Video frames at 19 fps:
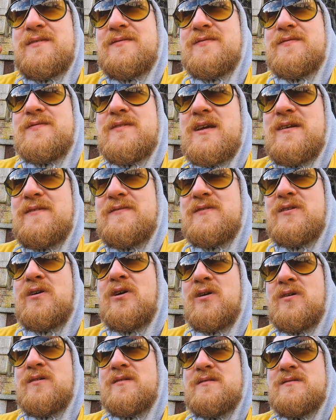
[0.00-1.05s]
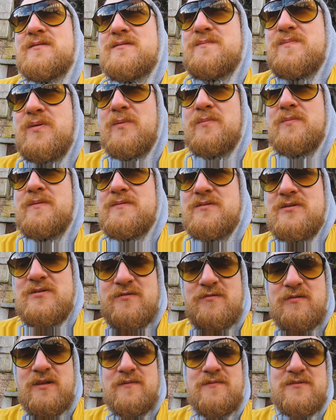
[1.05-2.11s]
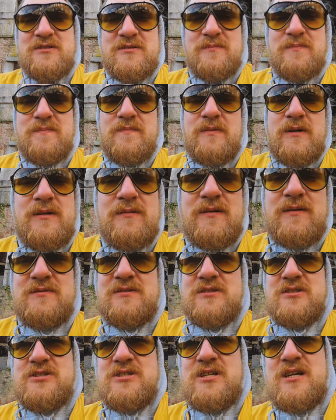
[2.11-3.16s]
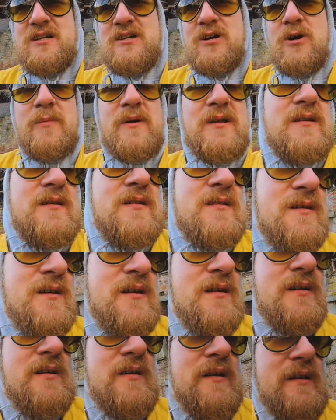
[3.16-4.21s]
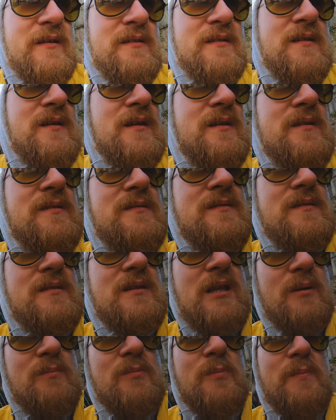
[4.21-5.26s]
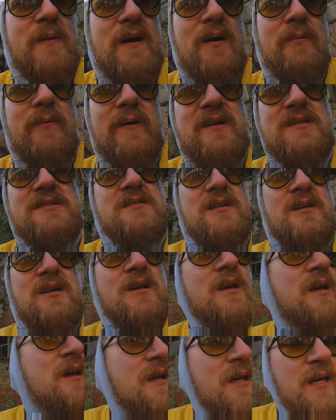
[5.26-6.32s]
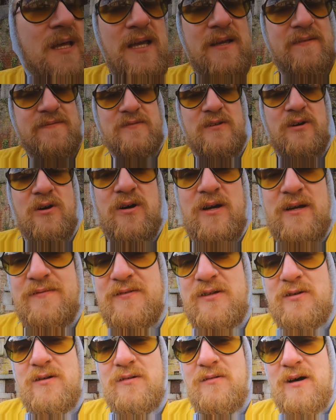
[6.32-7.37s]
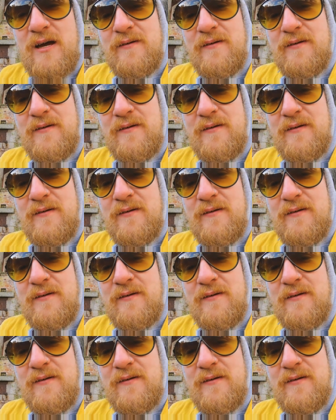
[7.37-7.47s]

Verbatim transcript: if not, probably leave us a shitty comment and we'll part ways. If not, if you're a